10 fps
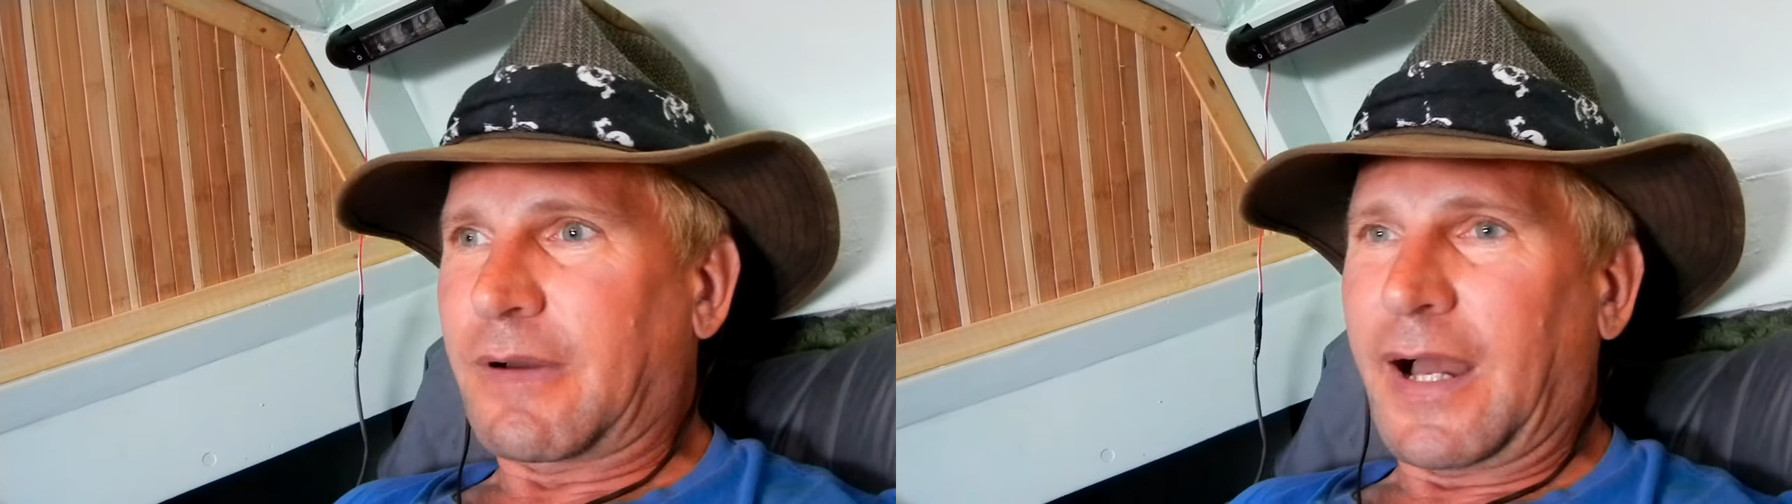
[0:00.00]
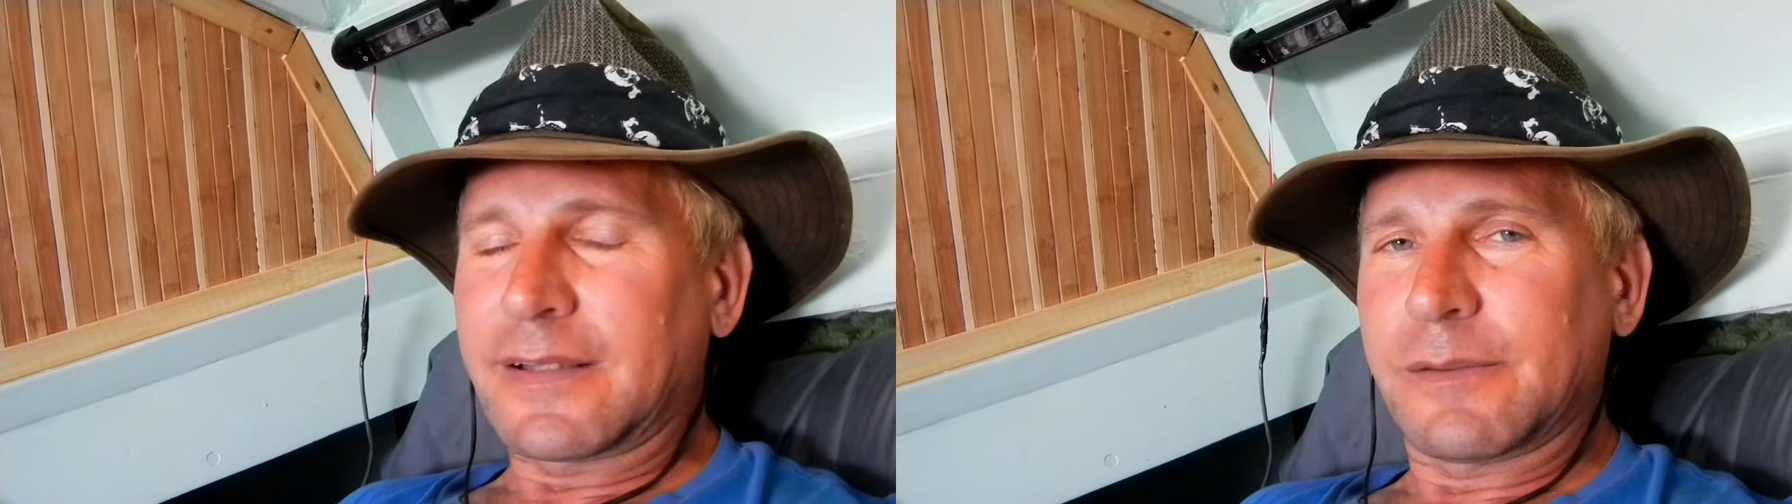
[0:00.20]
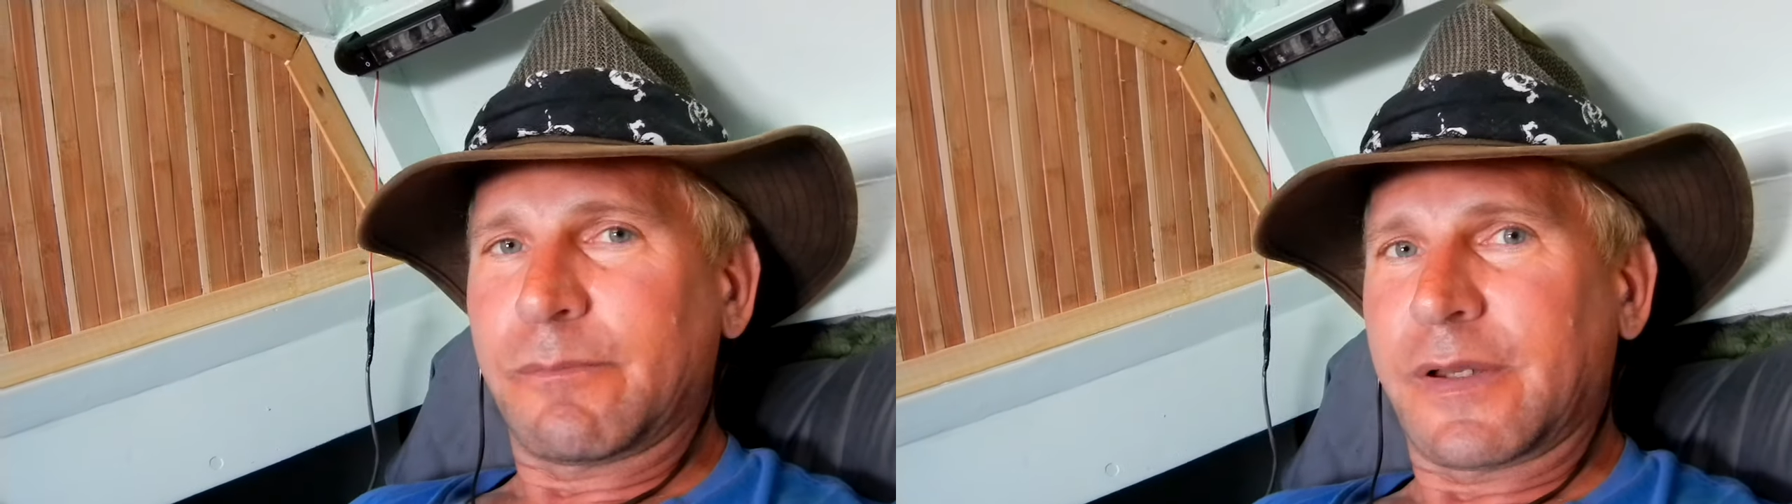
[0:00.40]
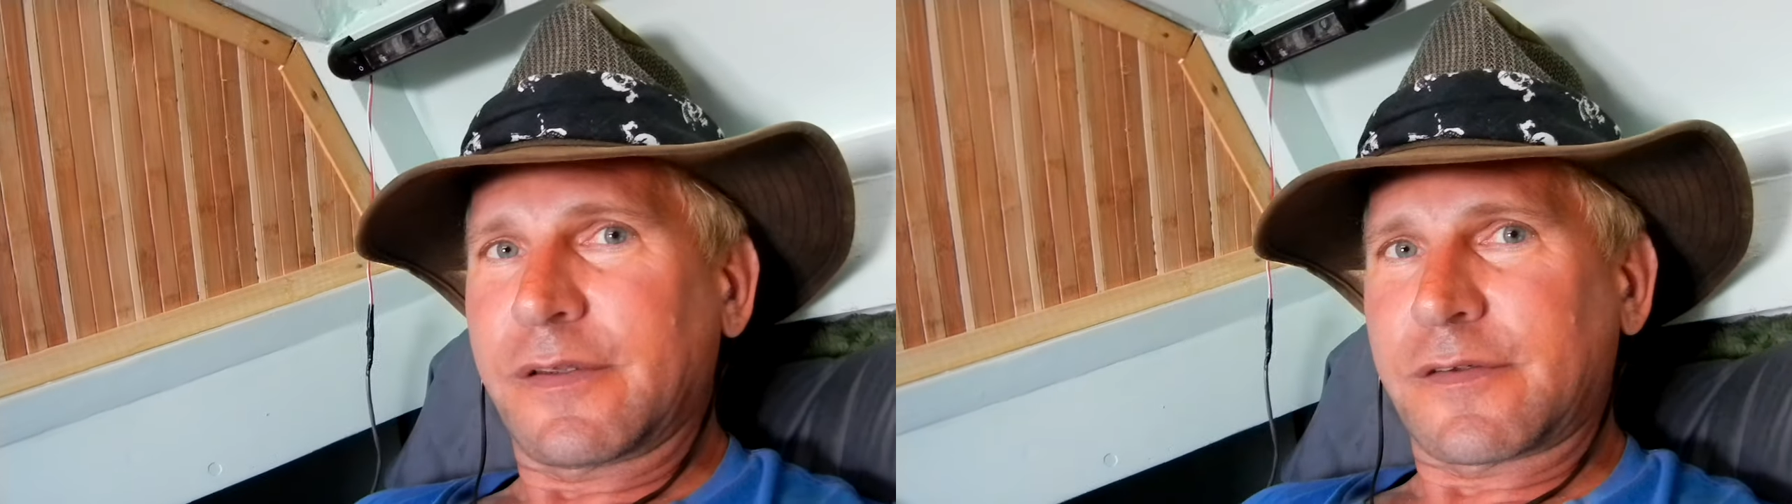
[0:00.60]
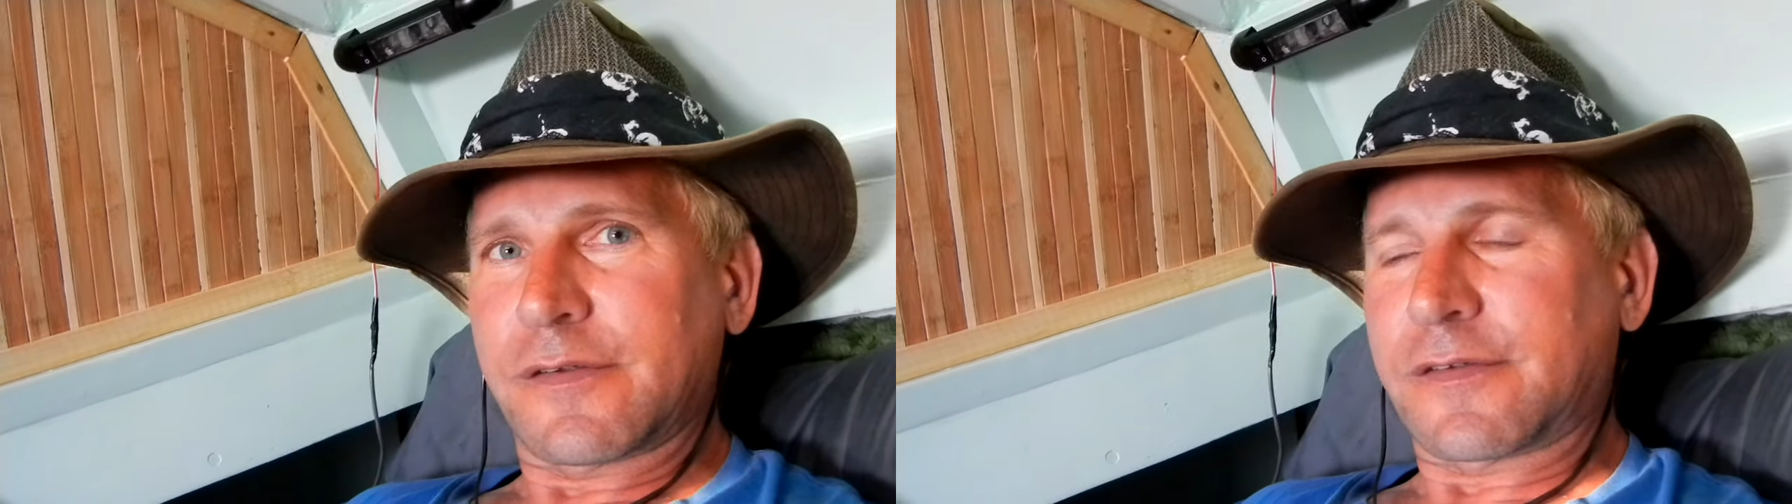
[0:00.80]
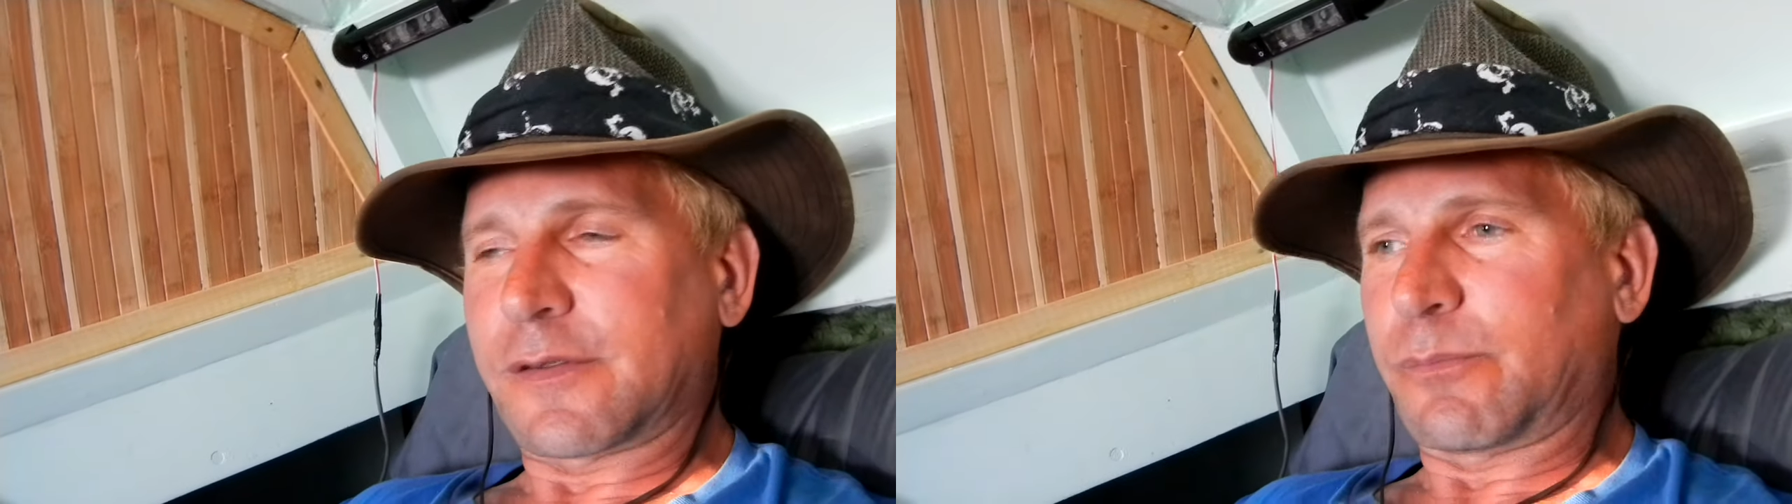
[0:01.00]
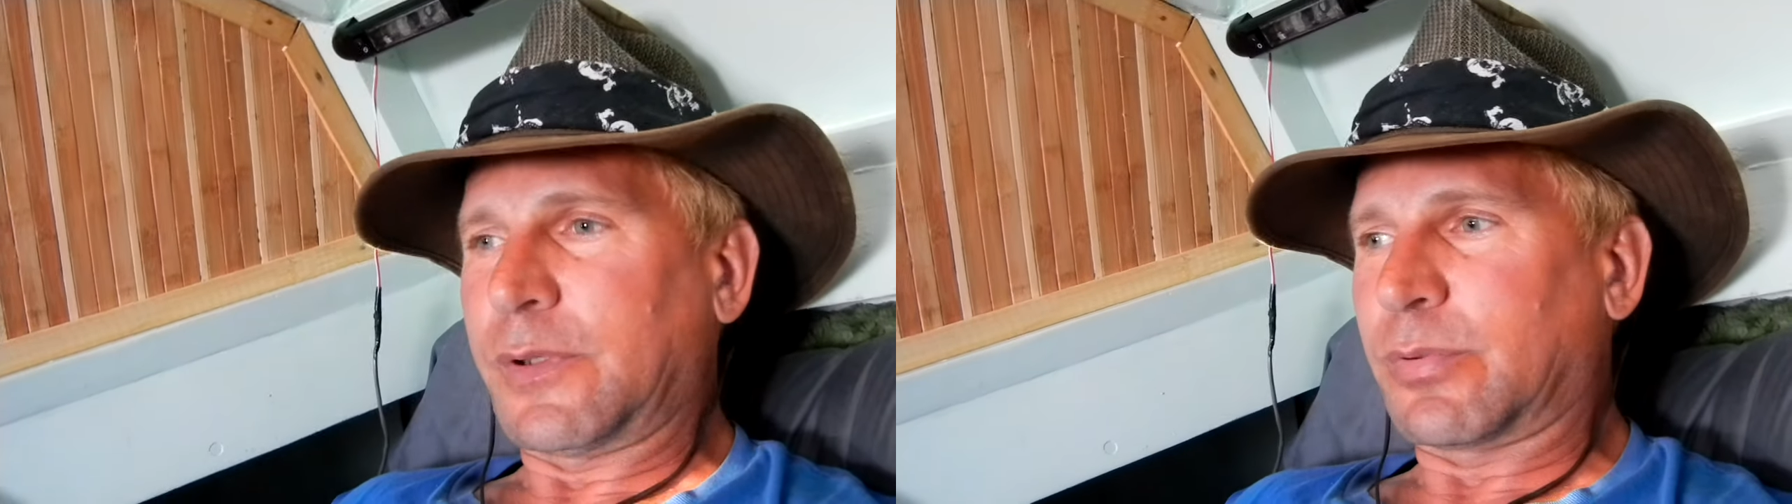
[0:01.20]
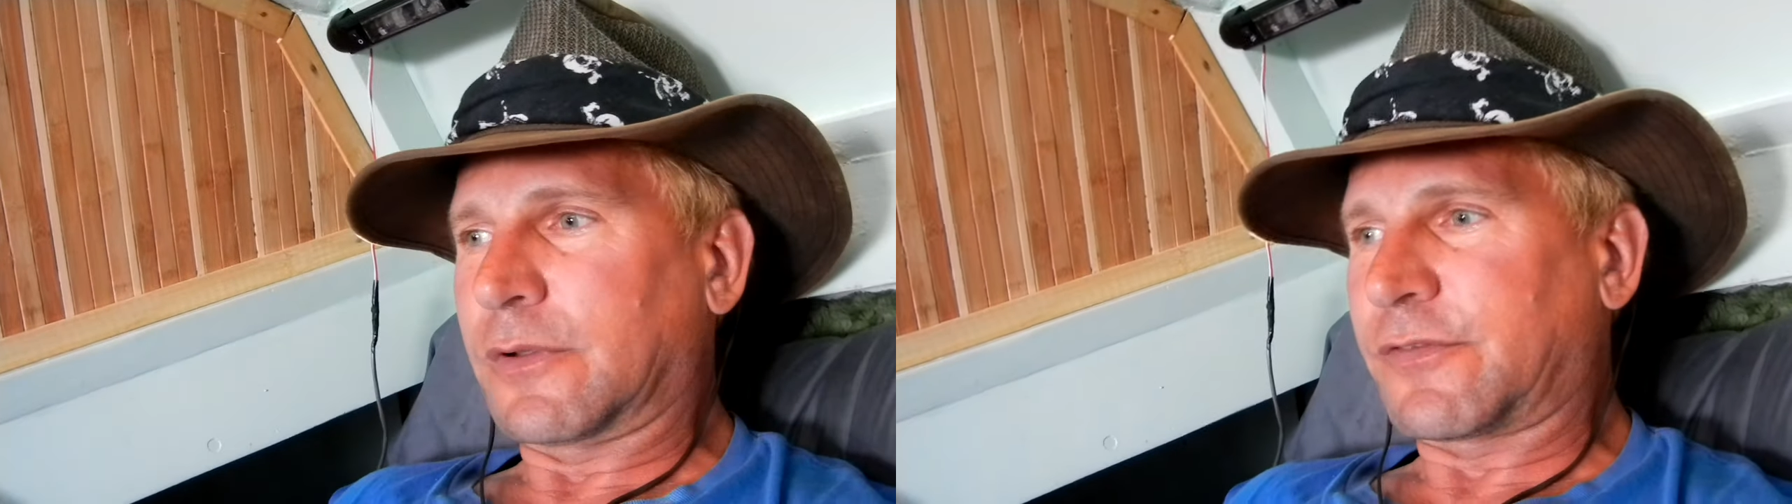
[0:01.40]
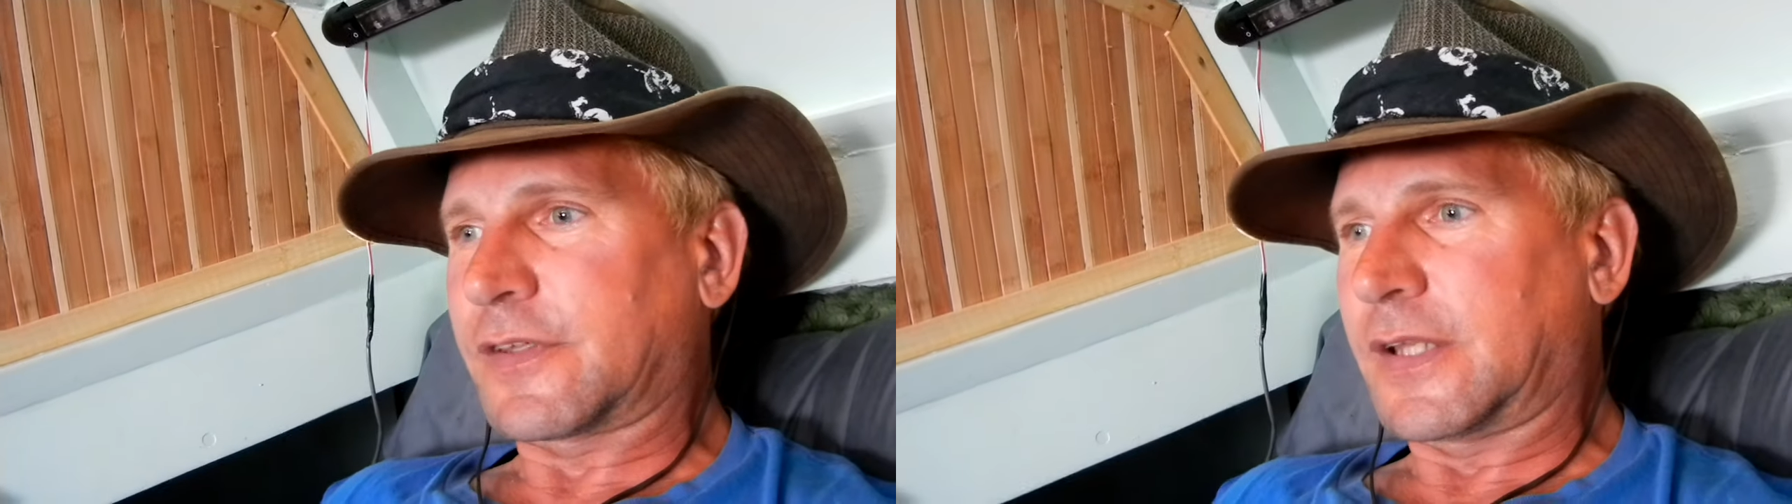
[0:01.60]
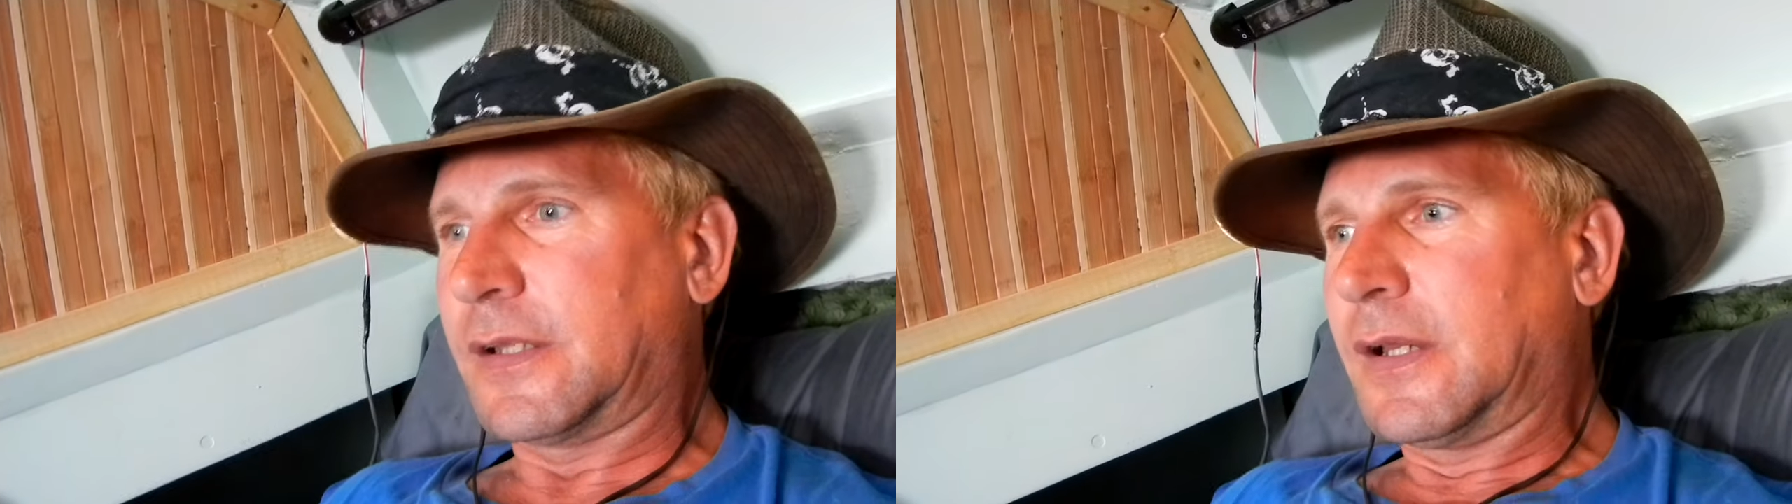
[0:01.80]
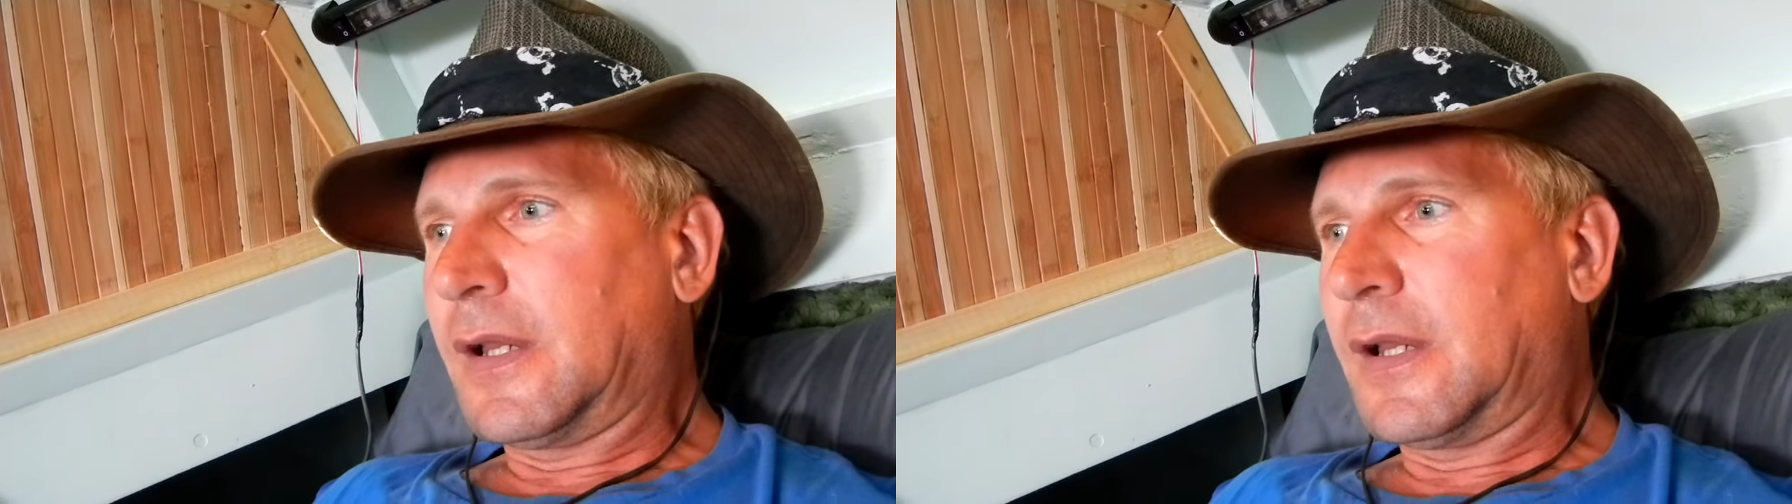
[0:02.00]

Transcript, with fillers: island-based, as some people have said.